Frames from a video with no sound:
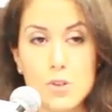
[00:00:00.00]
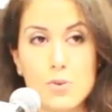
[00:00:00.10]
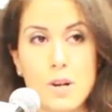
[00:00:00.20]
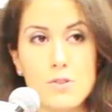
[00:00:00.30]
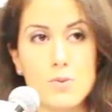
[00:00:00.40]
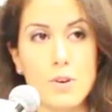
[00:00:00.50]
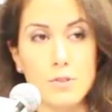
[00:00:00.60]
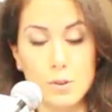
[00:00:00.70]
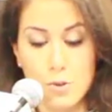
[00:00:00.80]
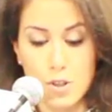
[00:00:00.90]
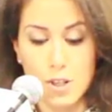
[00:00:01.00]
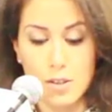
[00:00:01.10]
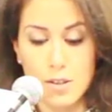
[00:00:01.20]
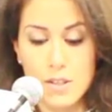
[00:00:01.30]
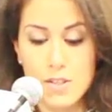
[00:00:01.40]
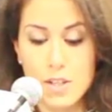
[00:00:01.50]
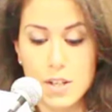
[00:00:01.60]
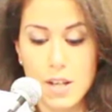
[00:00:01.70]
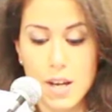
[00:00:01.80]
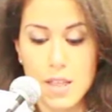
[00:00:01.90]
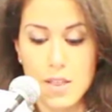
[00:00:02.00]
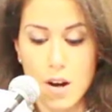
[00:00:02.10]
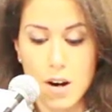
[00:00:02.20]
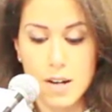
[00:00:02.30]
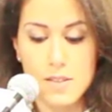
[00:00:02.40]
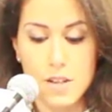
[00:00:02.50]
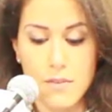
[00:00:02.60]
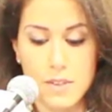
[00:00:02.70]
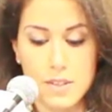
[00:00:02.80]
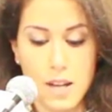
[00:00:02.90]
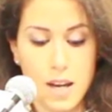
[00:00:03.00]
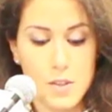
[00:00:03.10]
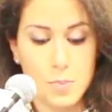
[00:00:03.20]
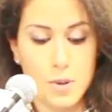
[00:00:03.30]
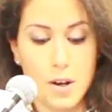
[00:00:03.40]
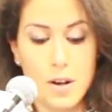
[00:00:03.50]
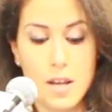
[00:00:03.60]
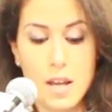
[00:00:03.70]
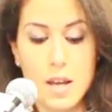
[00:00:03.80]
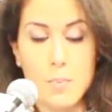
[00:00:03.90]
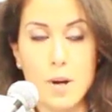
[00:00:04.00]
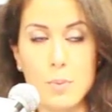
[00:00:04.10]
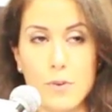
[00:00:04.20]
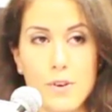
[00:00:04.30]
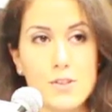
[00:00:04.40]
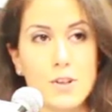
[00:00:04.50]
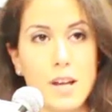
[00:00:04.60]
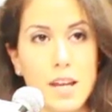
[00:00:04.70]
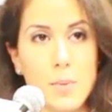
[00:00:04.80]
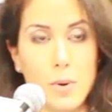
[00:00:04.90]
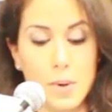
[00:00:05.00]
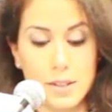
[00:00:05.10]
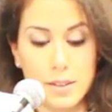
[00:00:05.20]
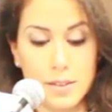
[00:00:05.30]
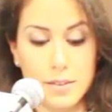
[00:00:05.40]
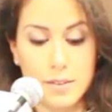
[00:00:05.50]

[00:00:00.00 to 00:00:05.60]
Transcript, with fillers: Trans Revolution, Syria in the Hearts of the Diaspora by Professor Hani Bawardi.